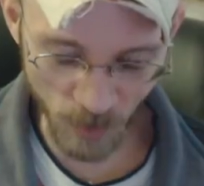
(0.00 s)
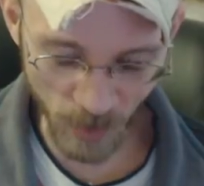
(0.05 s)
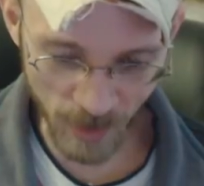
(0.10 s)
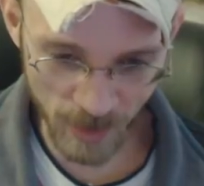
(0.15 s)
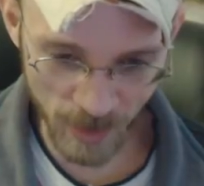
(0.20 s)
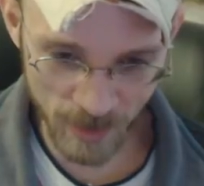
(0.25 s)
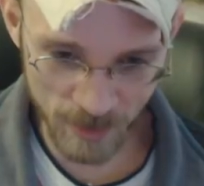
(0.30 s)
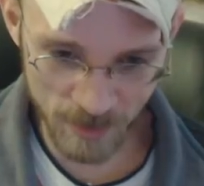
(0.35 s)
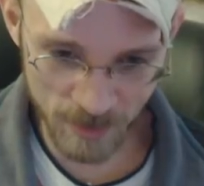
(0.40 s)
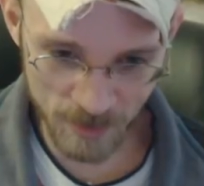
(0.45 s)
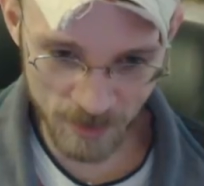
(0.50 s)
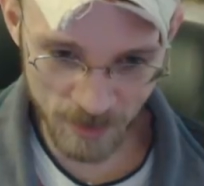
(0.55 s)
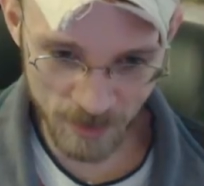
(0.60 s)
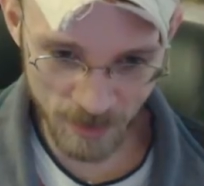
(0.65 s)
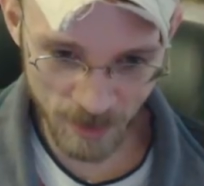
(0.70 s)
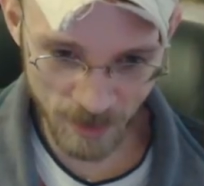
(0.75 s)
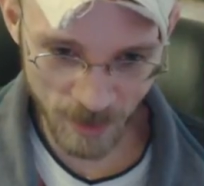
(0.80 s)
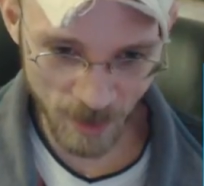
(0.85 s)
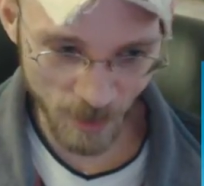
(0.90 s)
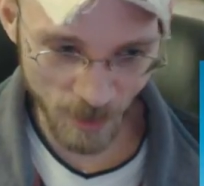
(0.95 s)

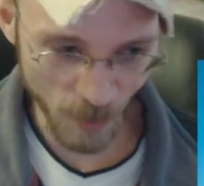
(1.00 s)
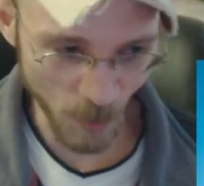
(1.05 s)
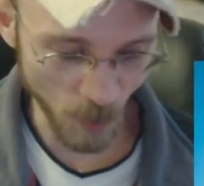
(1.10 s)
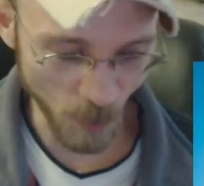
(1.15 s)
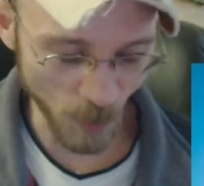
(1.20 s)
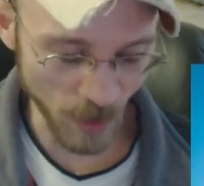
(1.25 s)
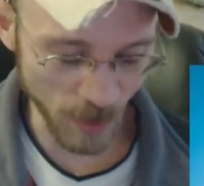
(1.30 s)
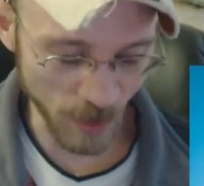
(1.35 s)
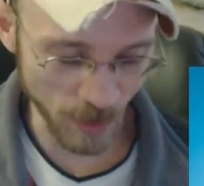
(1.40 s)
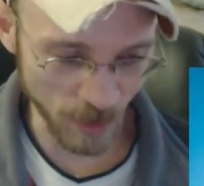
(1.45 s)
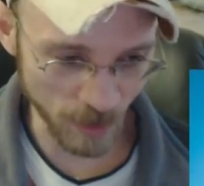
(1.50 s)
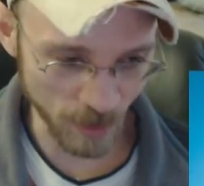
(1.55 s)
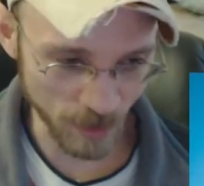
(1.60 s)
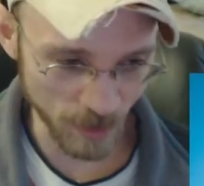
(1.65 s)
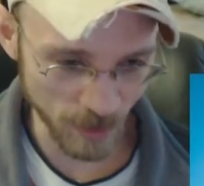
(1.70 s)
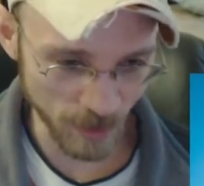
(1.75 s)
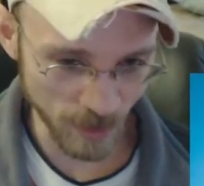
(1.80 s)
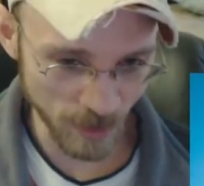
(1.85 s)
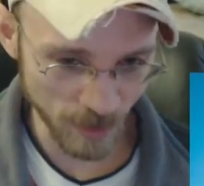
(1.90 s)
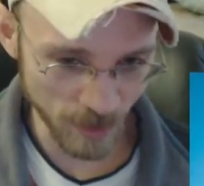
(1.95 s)
blades
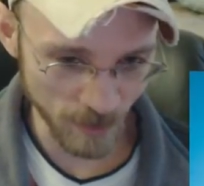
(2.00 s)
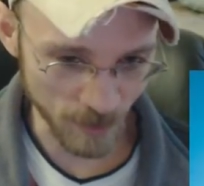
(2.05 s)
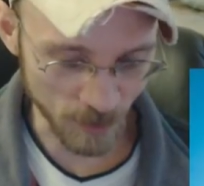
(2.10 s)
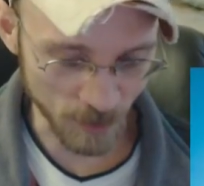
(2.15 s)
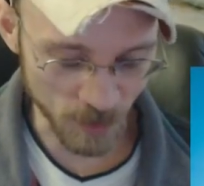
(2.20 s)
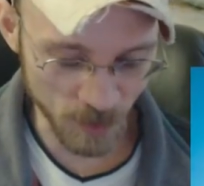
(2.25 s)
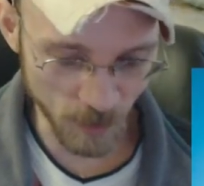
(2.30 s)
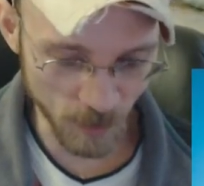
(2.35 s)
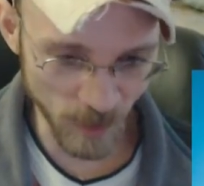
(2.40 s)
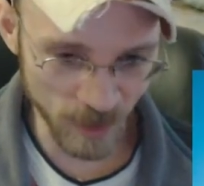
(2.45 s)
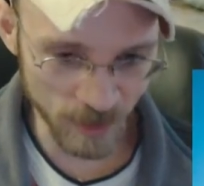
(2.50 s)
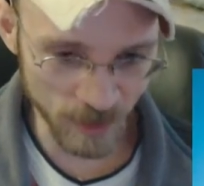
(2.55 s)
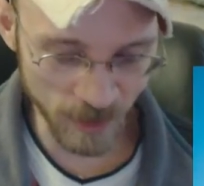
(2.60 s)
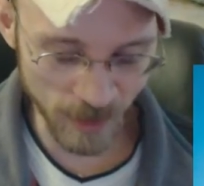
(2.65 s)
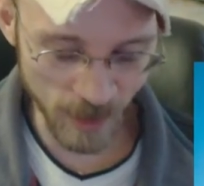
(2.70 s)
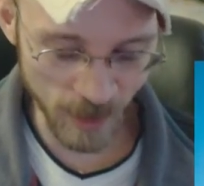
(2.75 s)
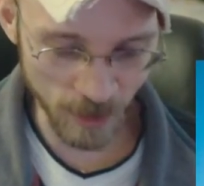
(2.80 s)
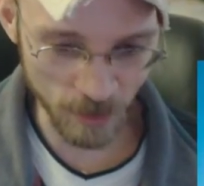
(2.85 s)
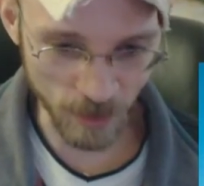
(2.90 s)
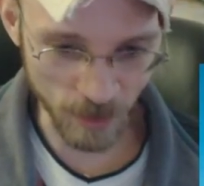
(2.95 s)
where they'll spin in
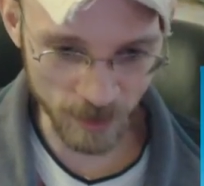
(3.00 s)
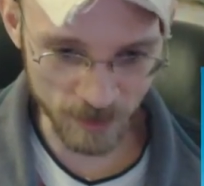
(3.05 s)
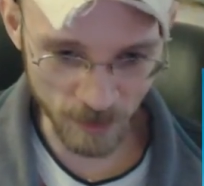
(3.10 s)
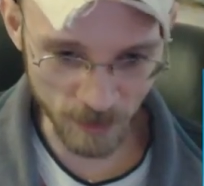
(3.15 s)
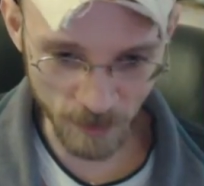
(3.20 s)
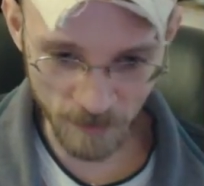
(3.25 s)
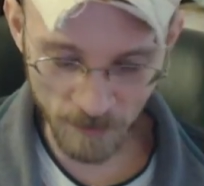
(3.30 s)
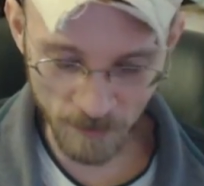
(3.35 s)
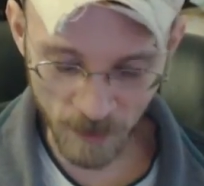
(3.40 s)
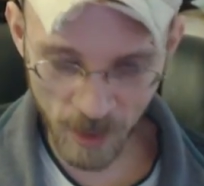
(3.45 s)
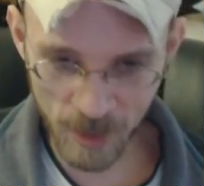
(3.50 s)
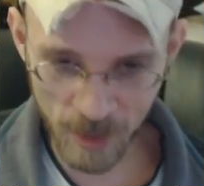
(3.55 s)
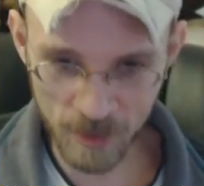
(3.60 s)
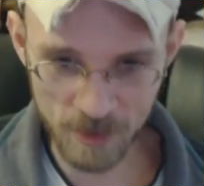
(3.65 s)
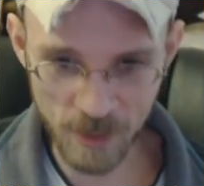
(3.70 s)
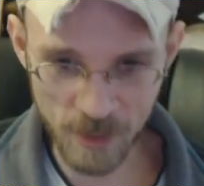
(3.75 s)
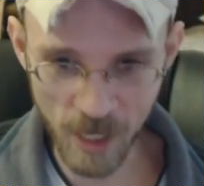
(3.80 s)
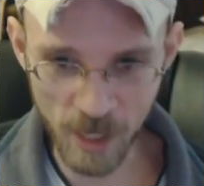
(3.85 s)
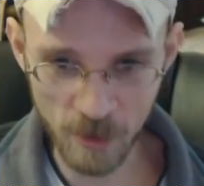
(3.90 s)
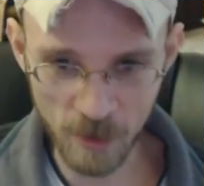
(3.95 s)
the air like they're a
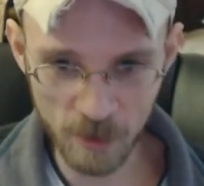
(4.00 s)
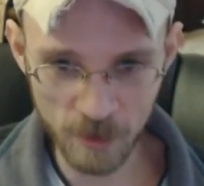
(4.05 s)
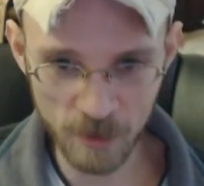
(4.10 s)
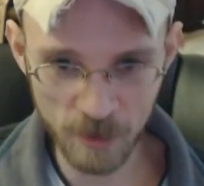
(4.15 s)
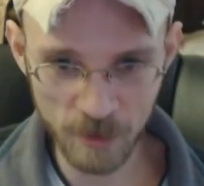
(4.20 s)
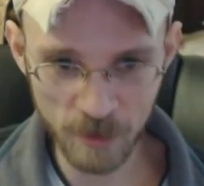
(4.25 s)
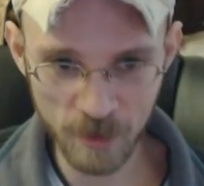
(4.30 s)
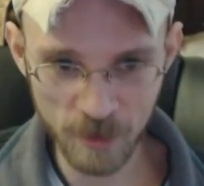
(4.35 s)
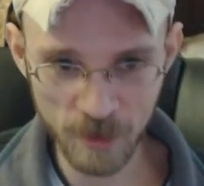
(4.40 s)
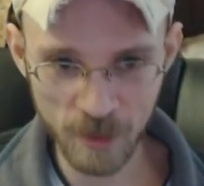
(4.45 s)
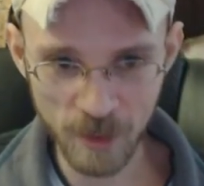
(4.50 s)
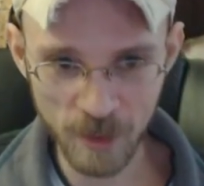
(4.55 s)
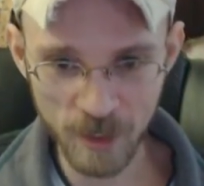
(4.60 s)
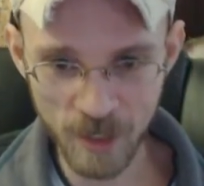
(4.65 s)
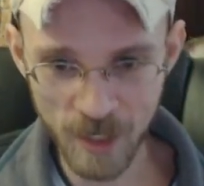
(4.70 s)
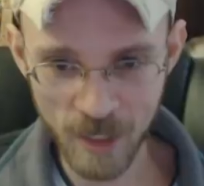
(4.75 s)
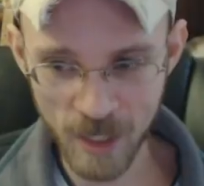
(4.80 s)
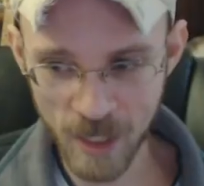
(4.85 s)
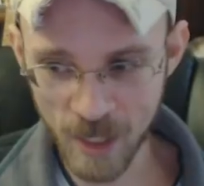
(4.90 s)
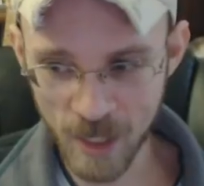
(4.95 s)
flying dagger,
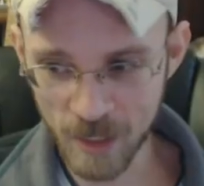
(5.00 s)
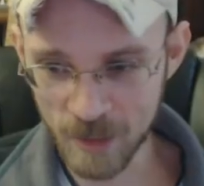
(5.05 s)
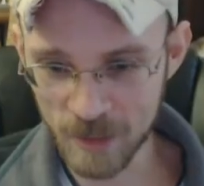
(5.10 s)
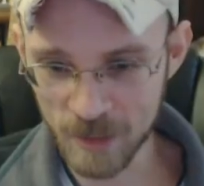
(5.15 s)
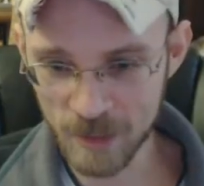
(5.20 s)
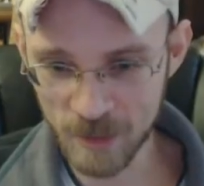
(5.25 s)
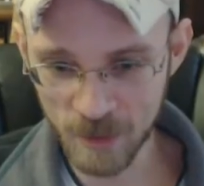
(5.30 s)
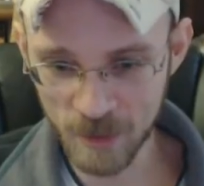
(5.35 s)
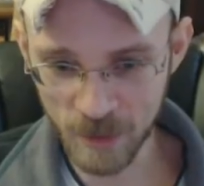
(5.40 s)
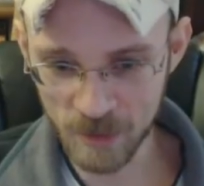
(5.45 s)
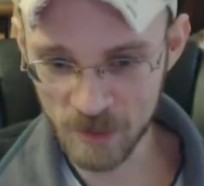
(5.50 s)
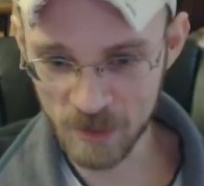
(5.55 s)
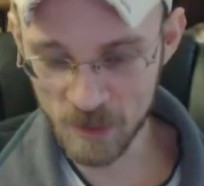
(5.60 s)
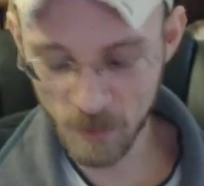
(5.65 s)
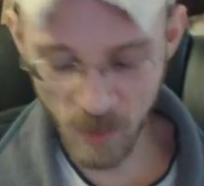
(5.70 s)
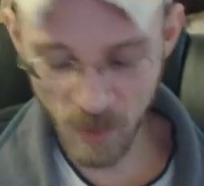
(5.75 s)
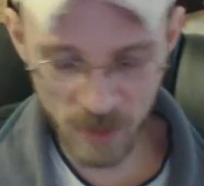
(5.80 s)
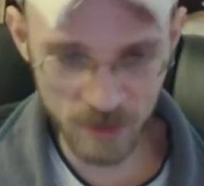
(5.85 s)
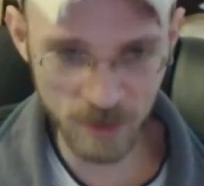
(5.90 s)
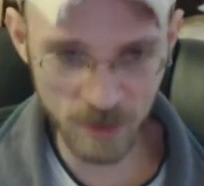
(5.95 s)
and he like
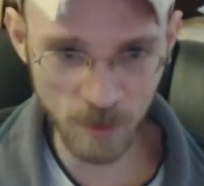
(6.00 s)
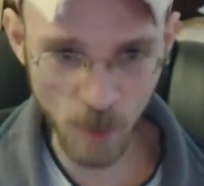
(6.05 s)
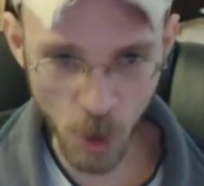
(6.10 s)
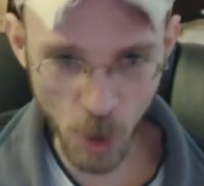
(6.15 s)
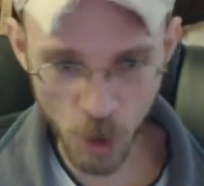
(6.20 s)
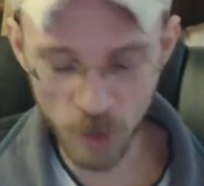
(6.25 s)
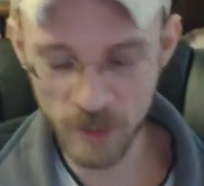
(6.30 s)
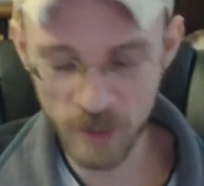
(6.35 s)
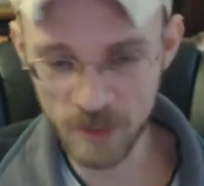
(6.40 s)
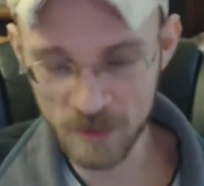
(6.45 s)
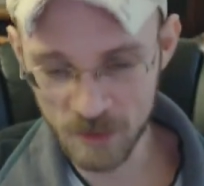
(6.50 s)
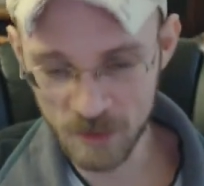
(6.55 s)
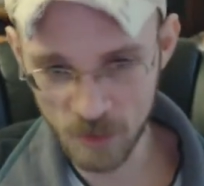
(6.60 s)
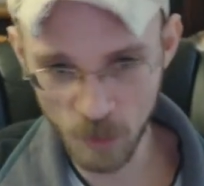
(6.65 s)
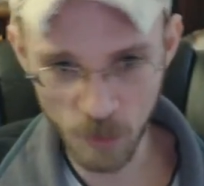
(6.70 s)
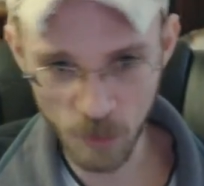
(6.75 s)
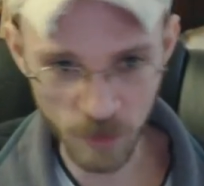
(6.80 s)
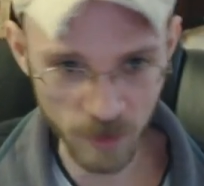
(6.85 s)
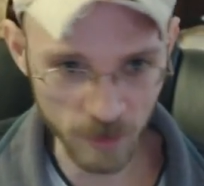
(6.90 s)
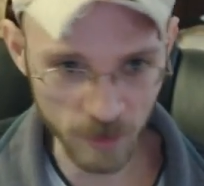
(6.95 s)
spins them on his
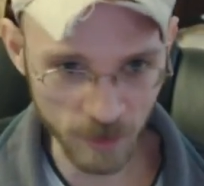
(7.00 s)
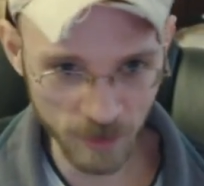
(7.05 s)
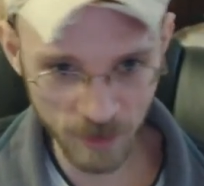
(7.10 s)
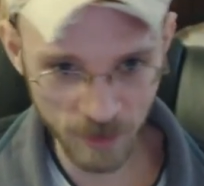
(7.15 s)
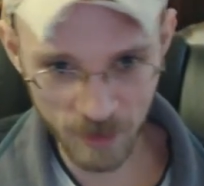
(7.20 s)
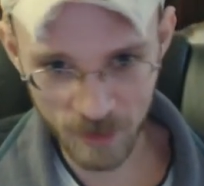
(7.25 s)
sword.